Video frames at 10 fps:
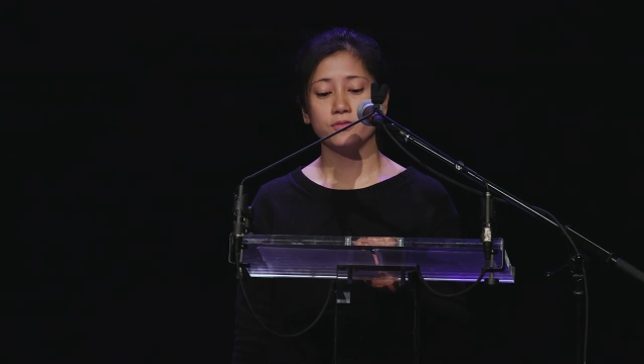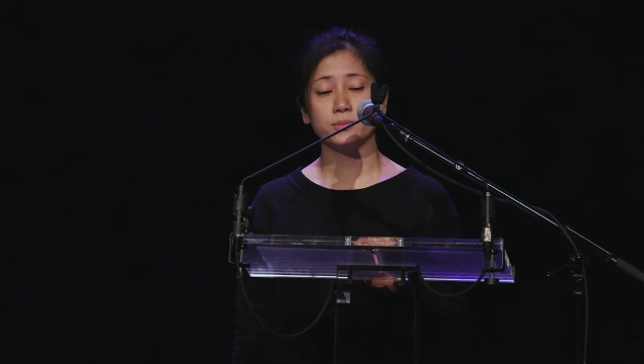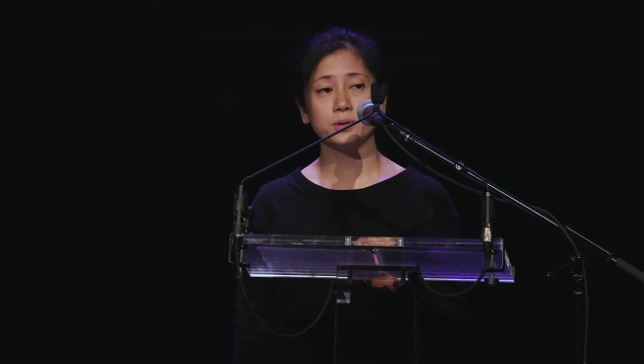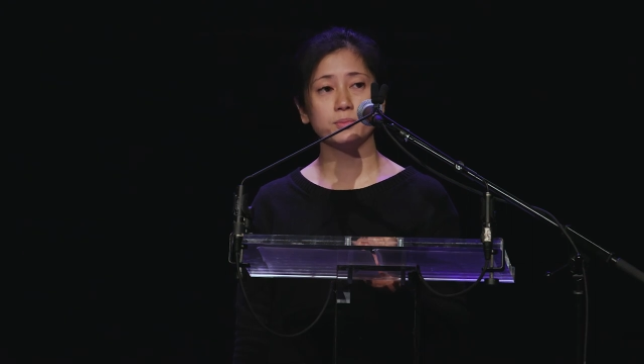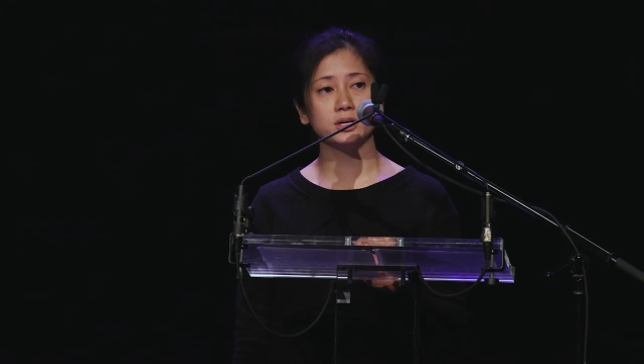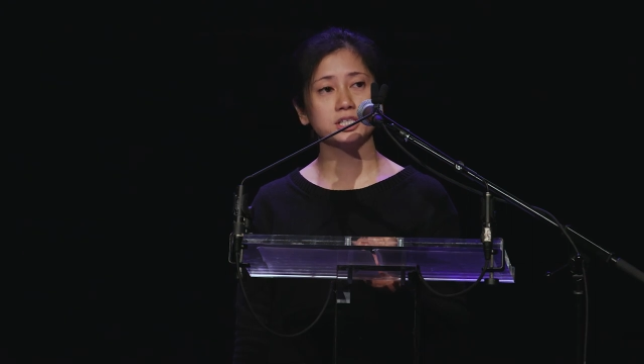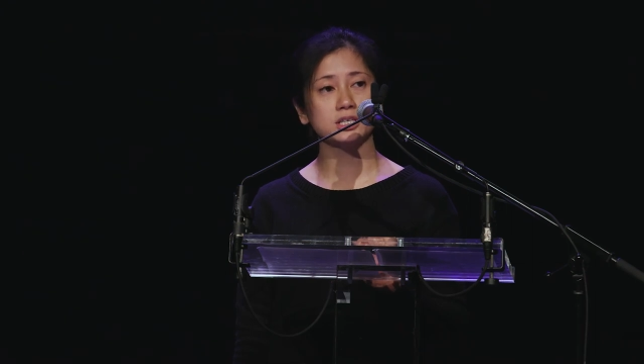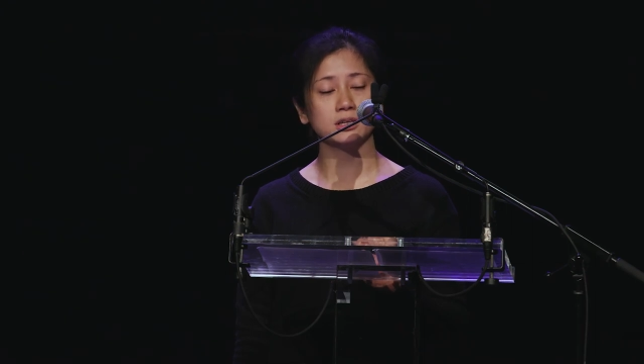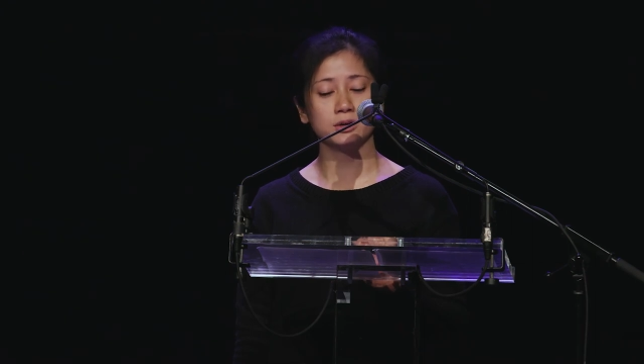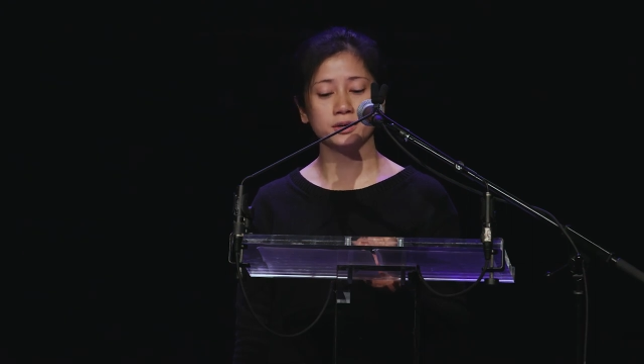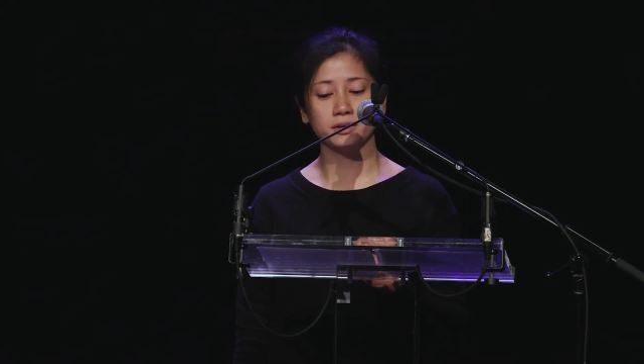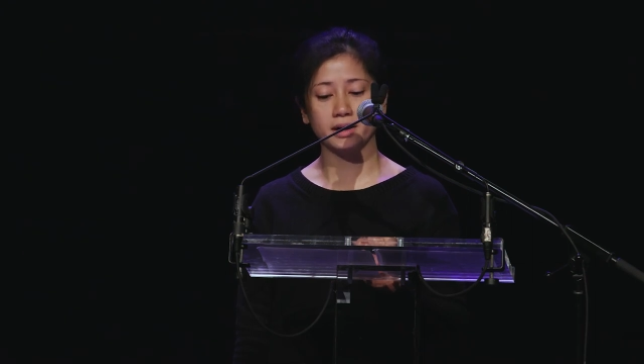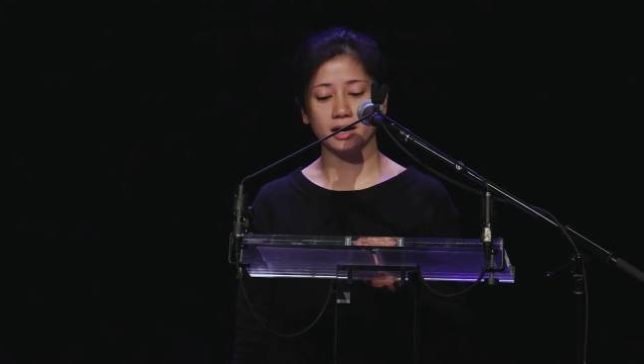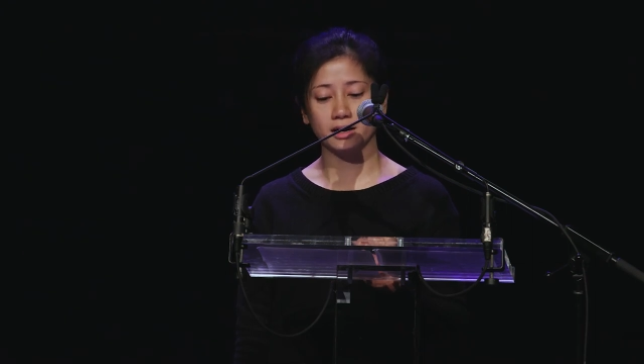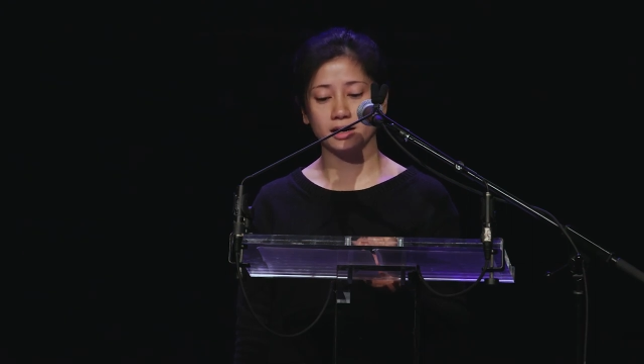from the British colonial
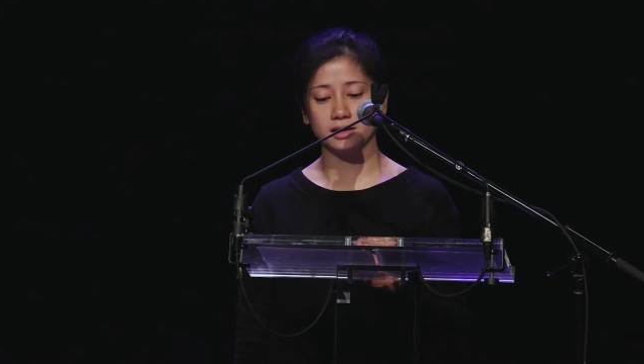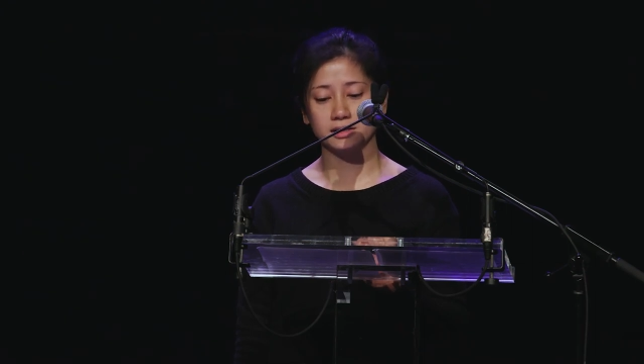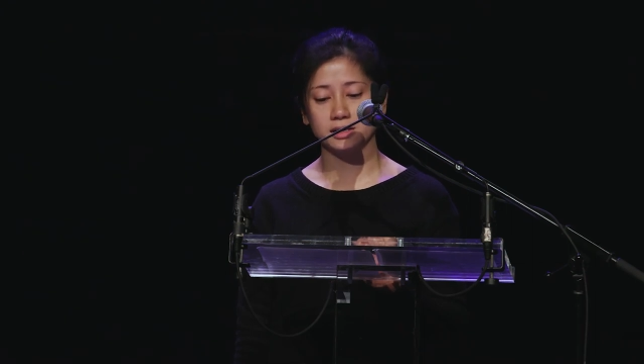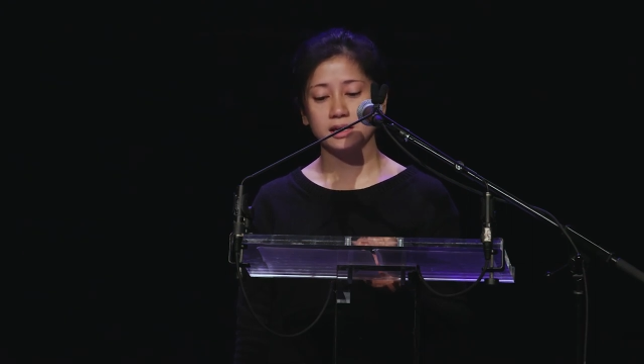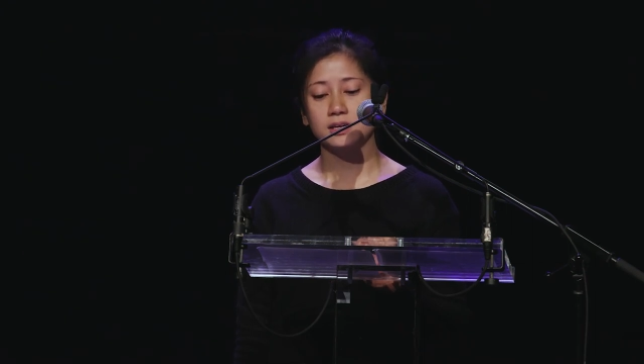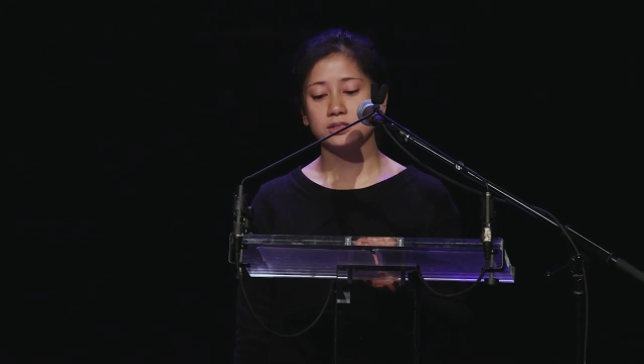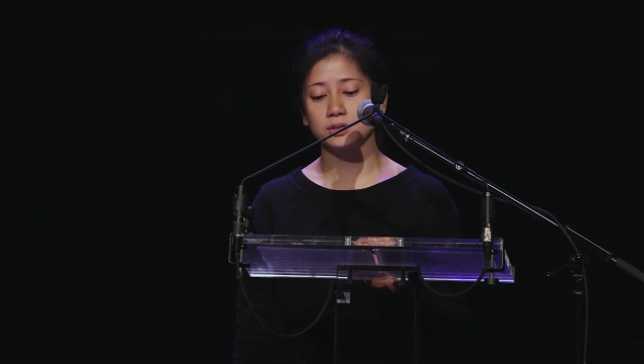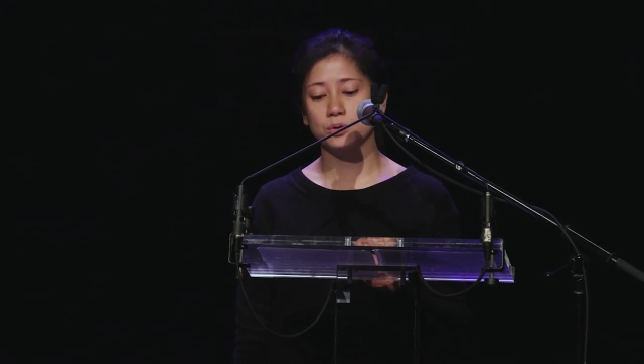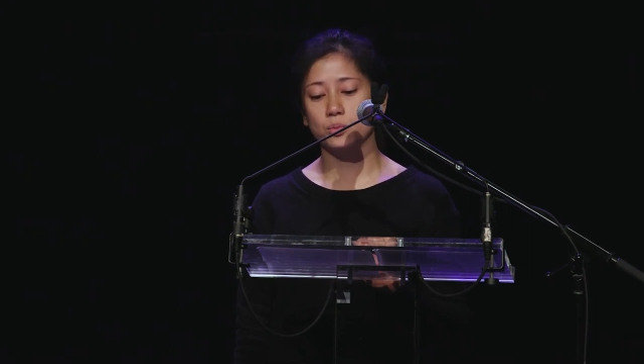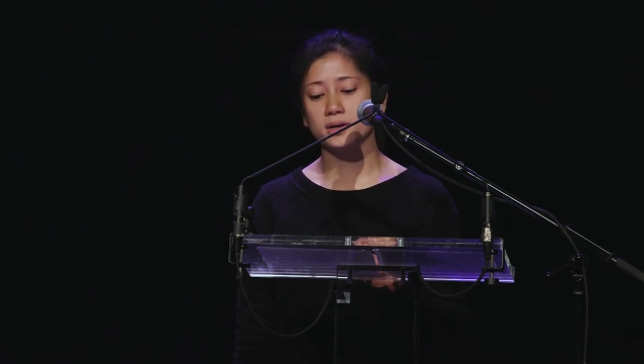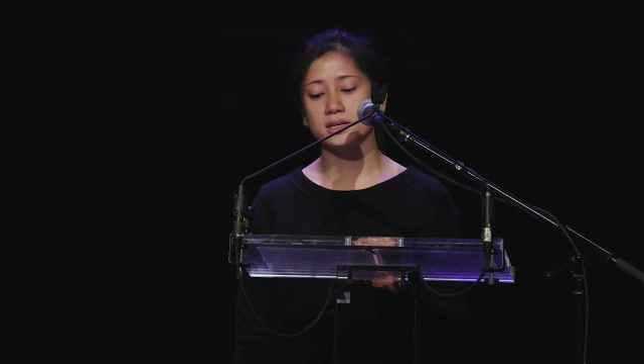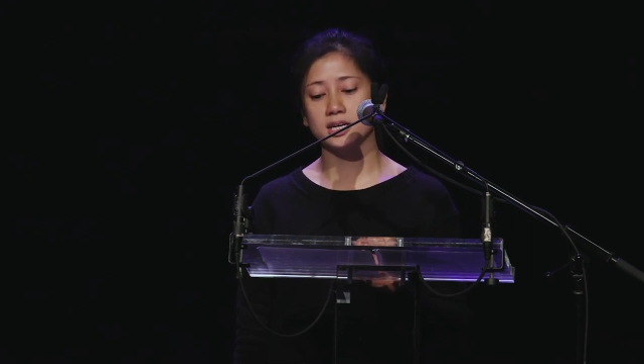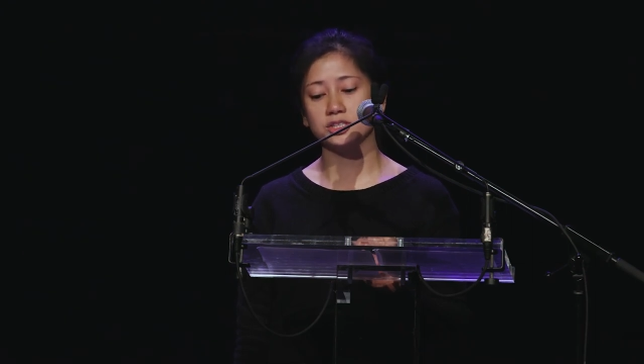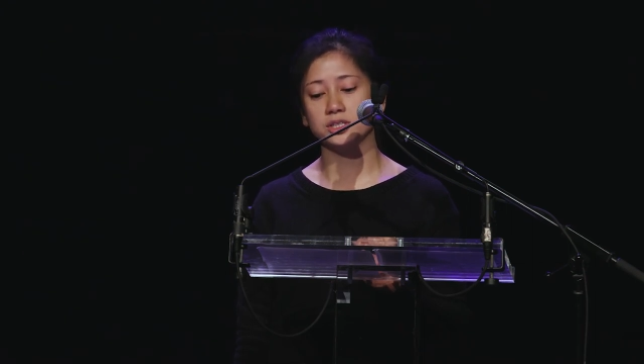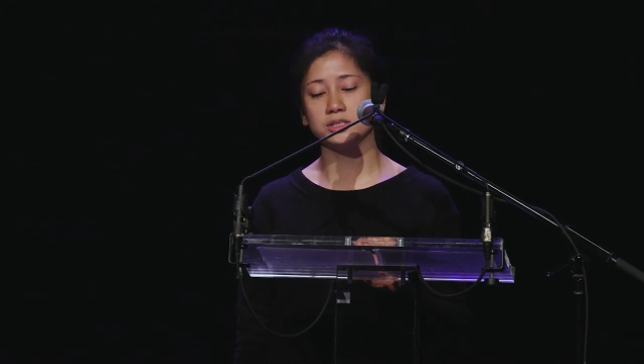era to the one
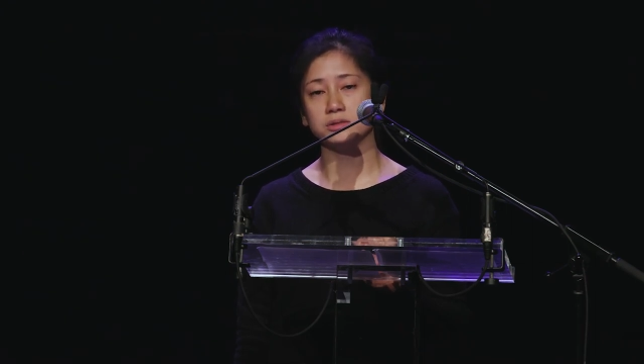country,